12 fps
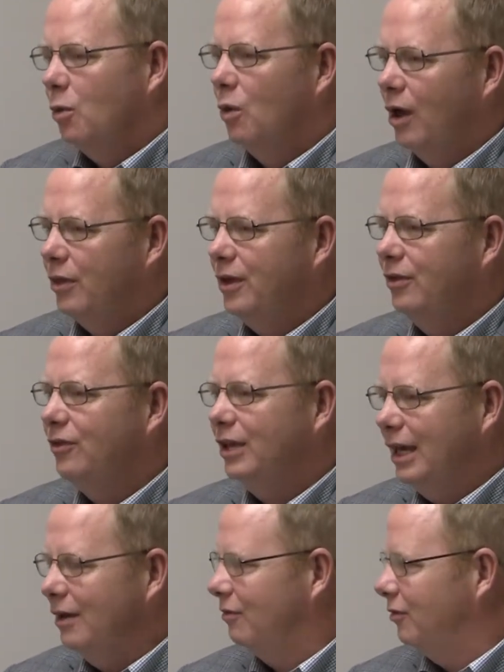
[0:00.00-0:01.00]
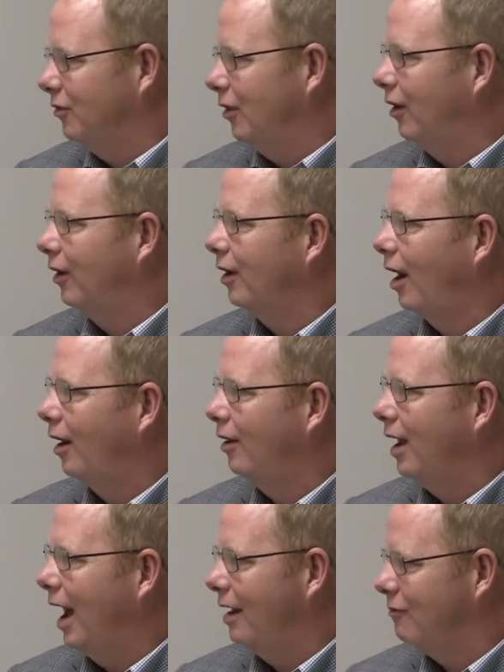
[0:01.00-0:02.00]
well, these gifts are
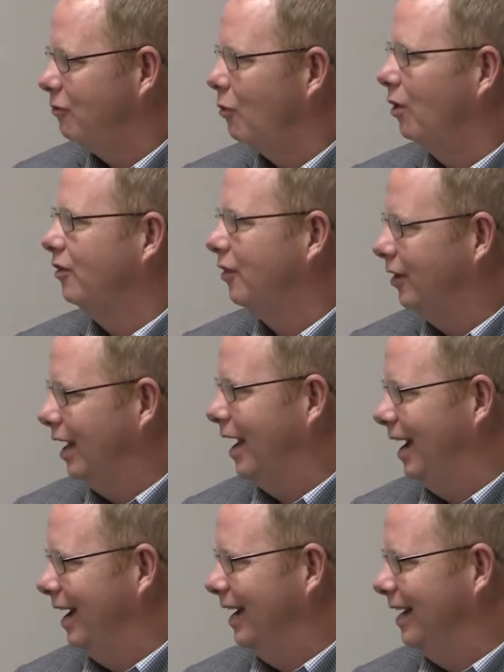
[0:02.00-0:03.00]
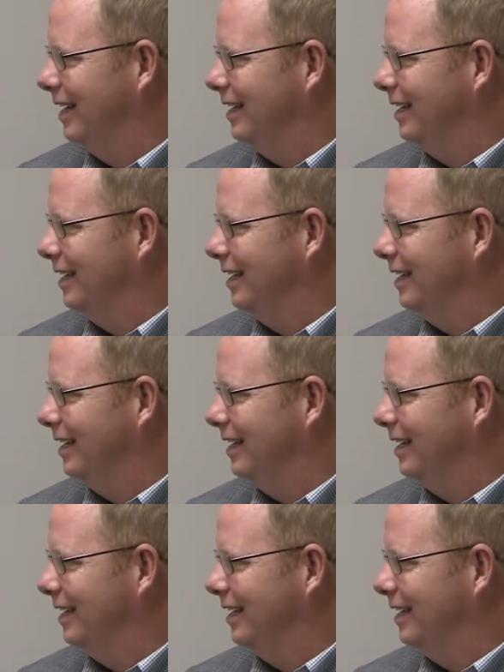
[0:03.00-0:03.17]
not for today.